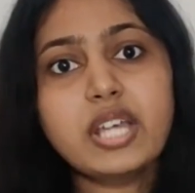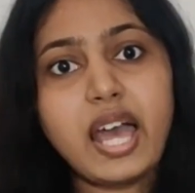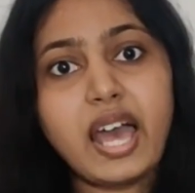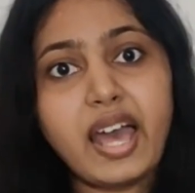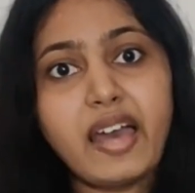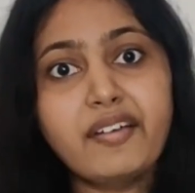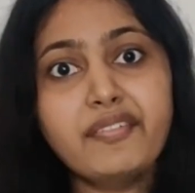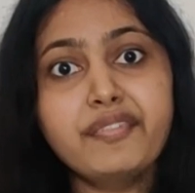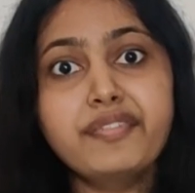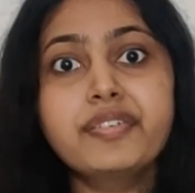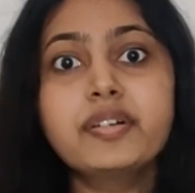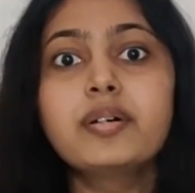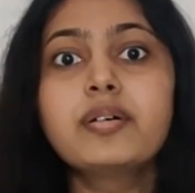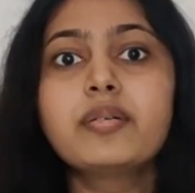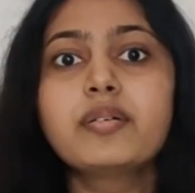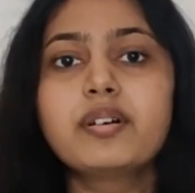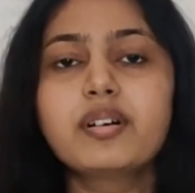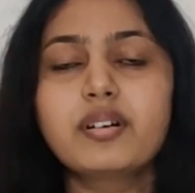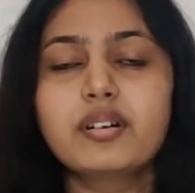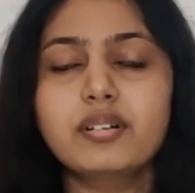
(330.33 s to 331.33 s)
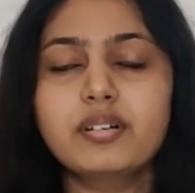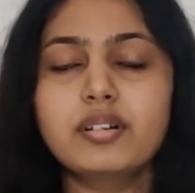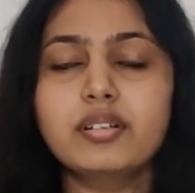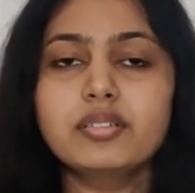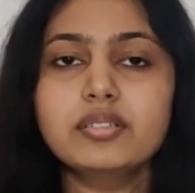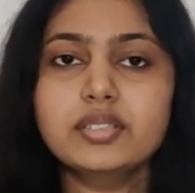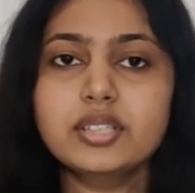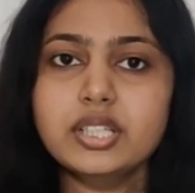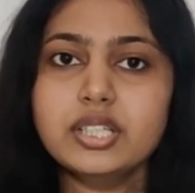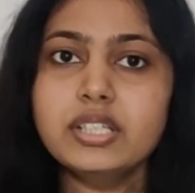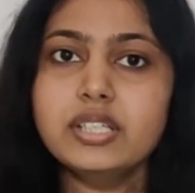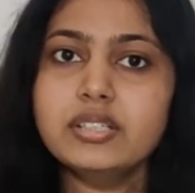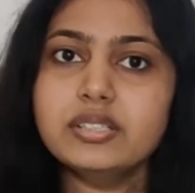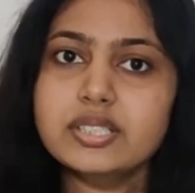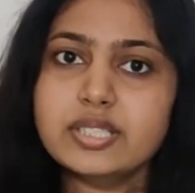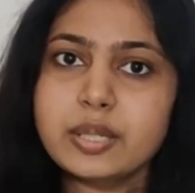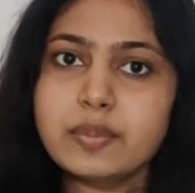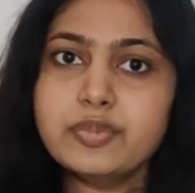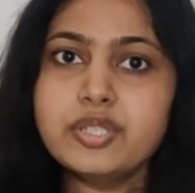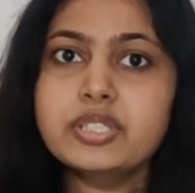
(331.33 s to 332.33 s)
have the
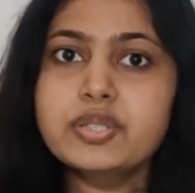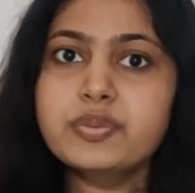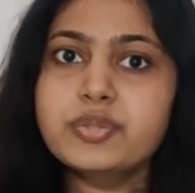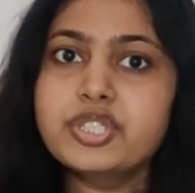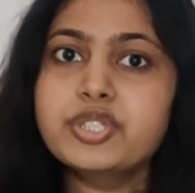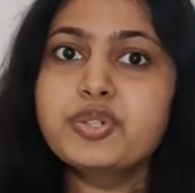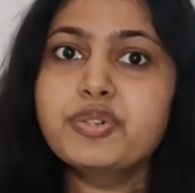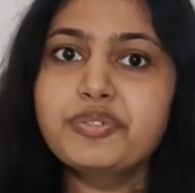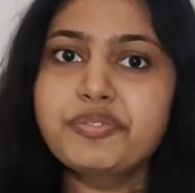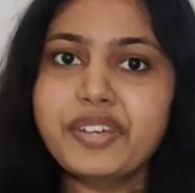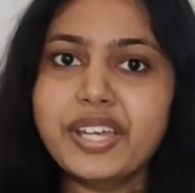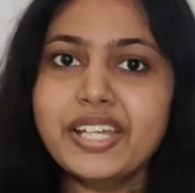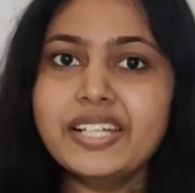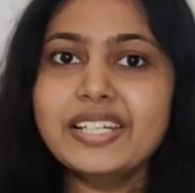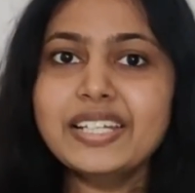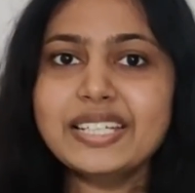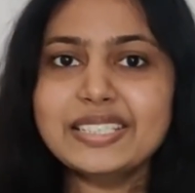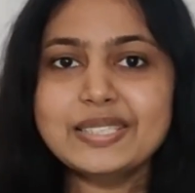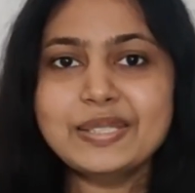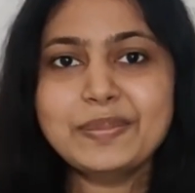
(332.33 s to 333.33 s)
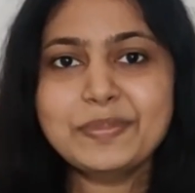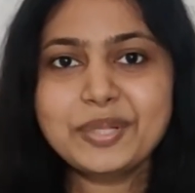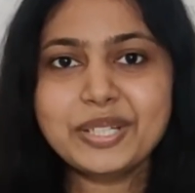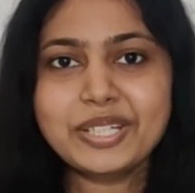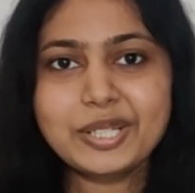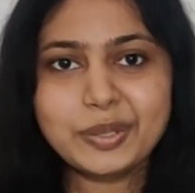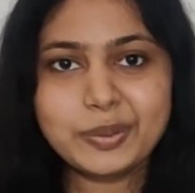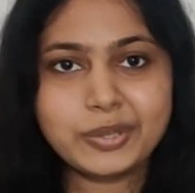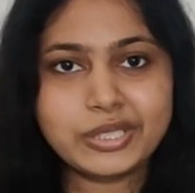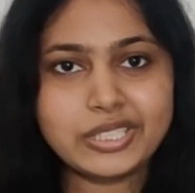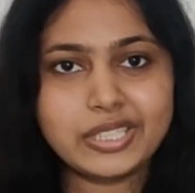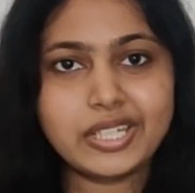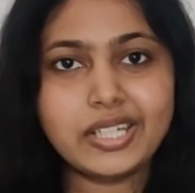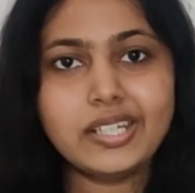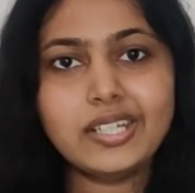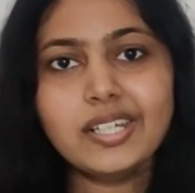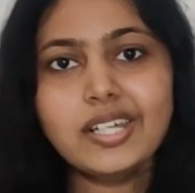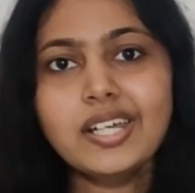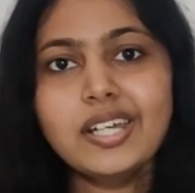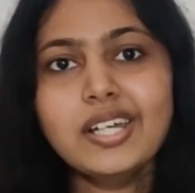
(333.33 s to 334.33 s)
subject which you failed as a
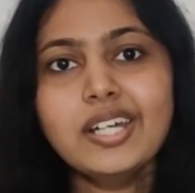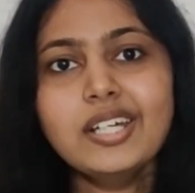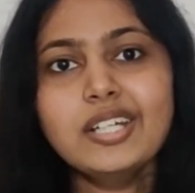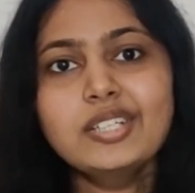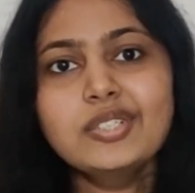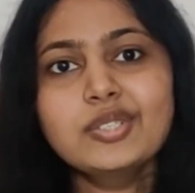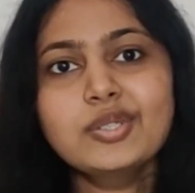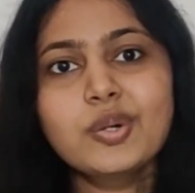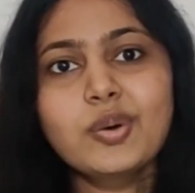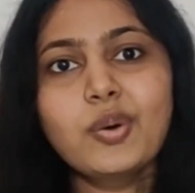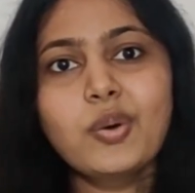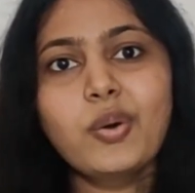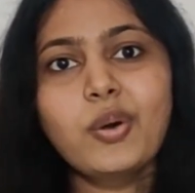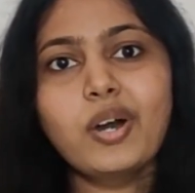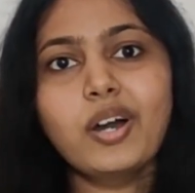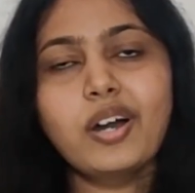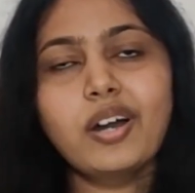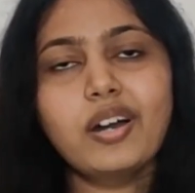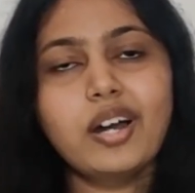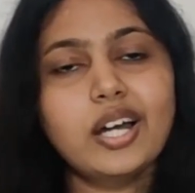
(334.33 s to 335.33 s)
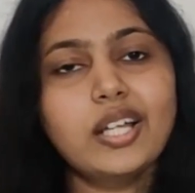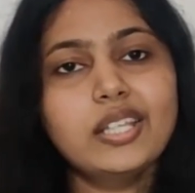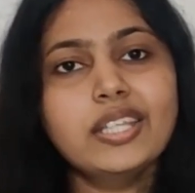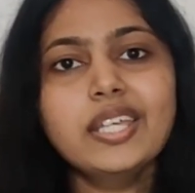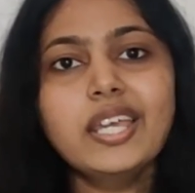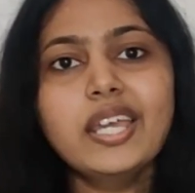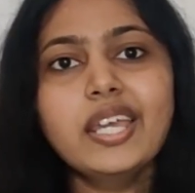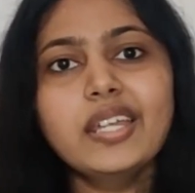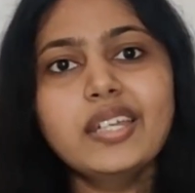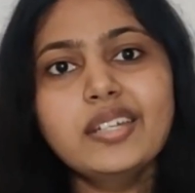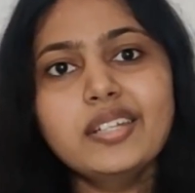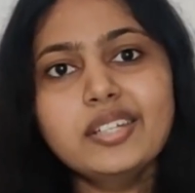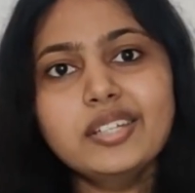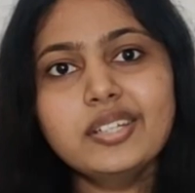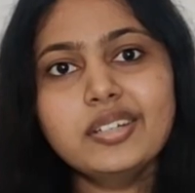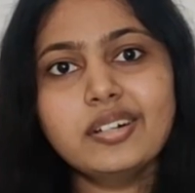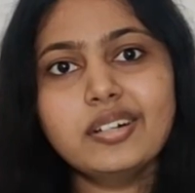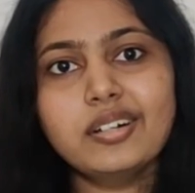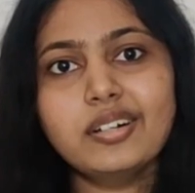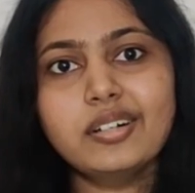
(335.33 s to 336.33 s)
prerequisite. So at the end,
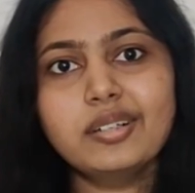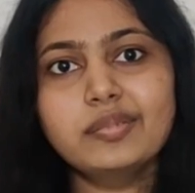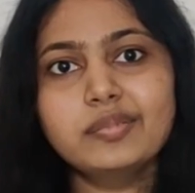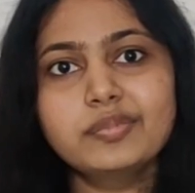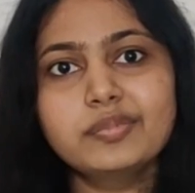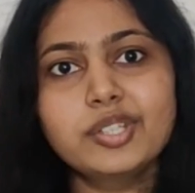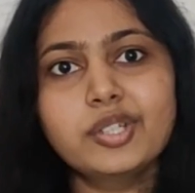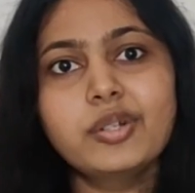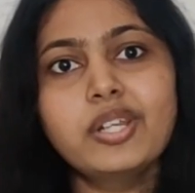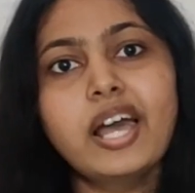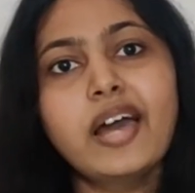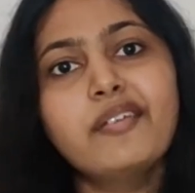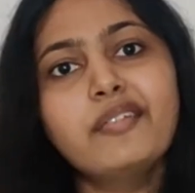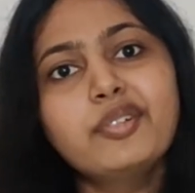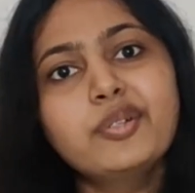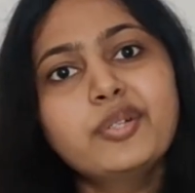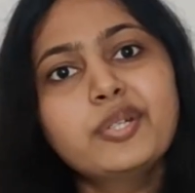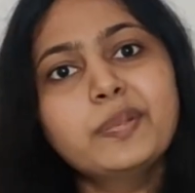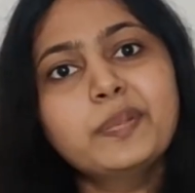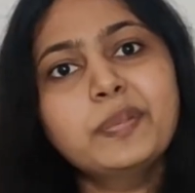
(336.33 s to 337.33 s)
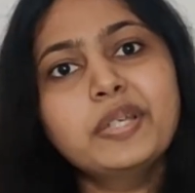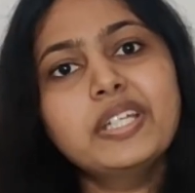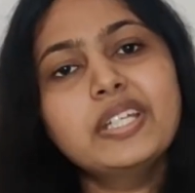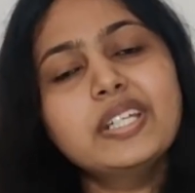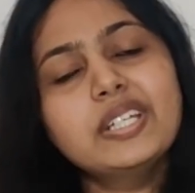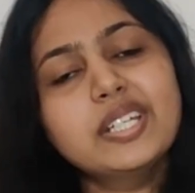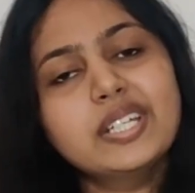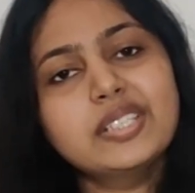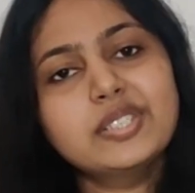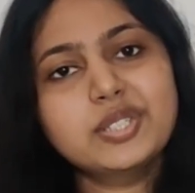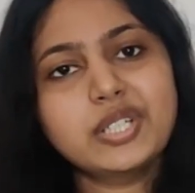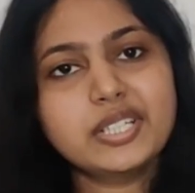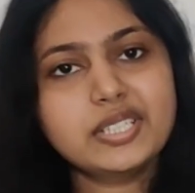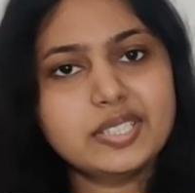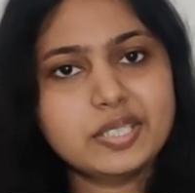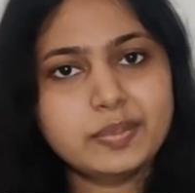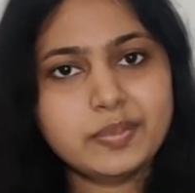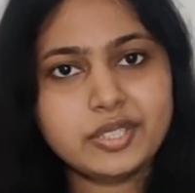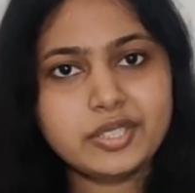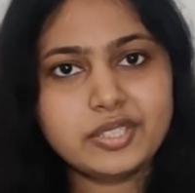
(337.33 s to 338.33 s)
you'll have to repeat an extra
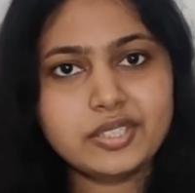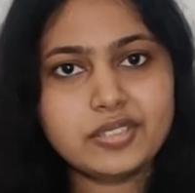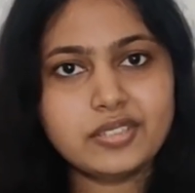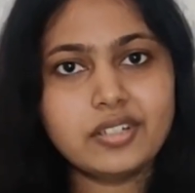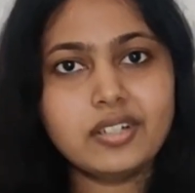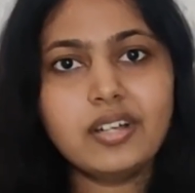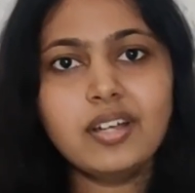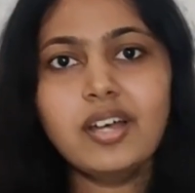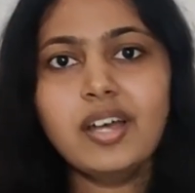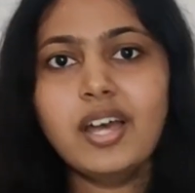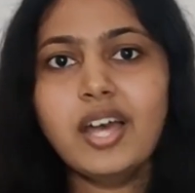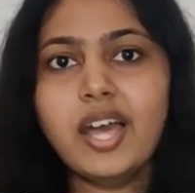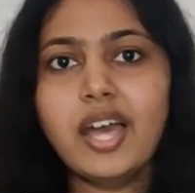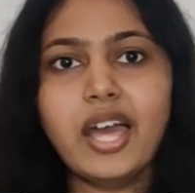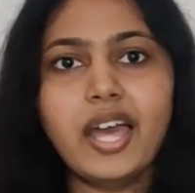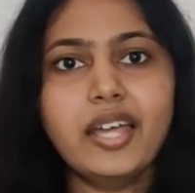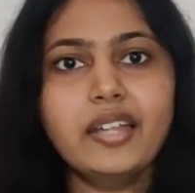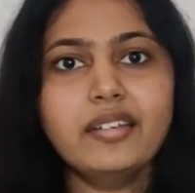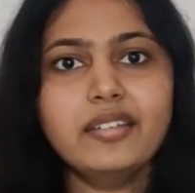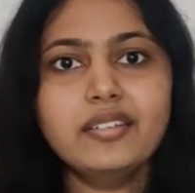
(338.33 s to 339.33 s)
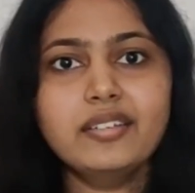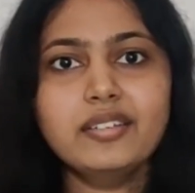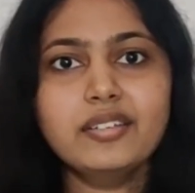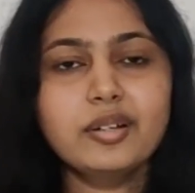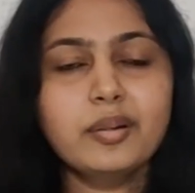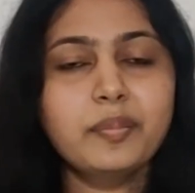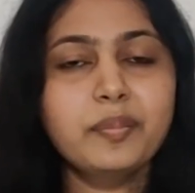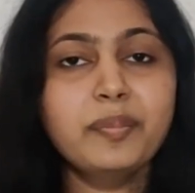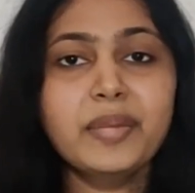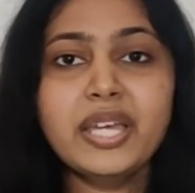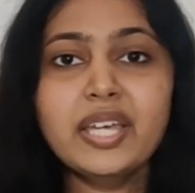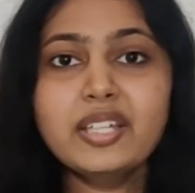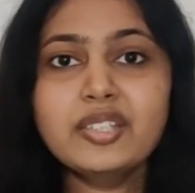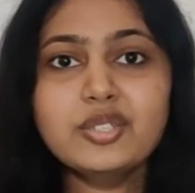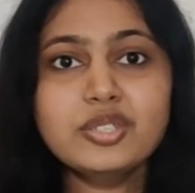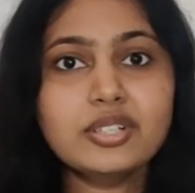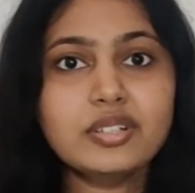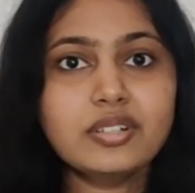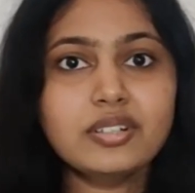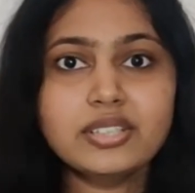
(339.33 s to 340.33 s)
semester. And
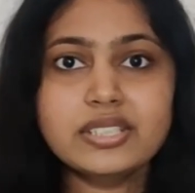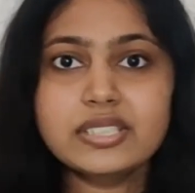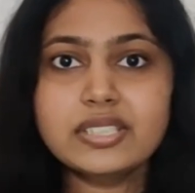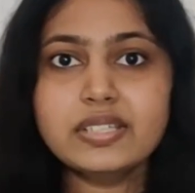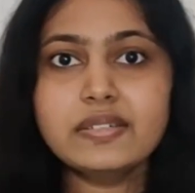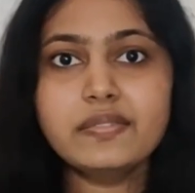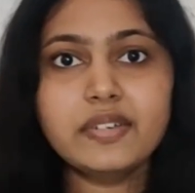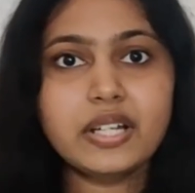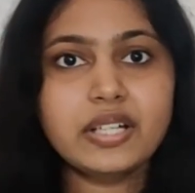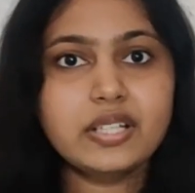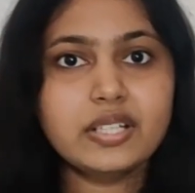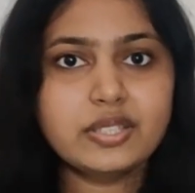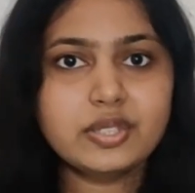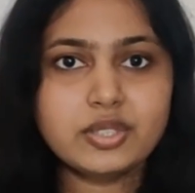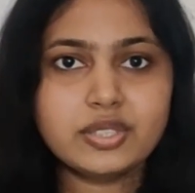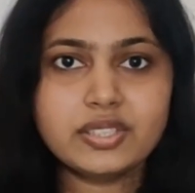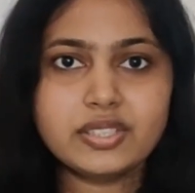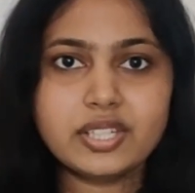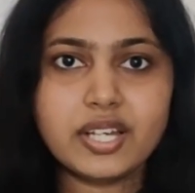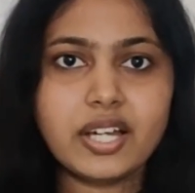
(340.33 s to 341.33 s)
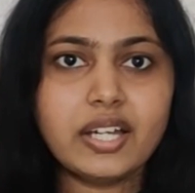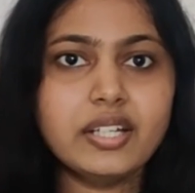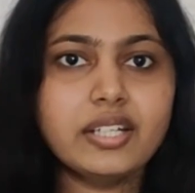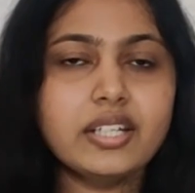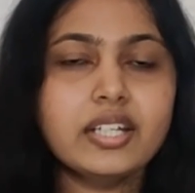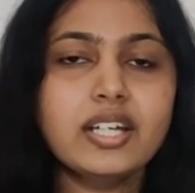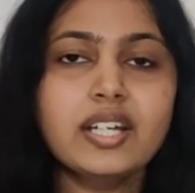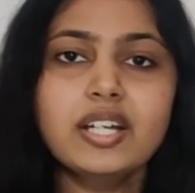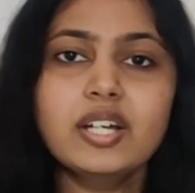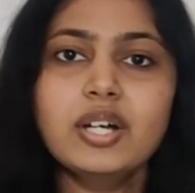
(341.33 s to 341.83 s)
major disadvantage is that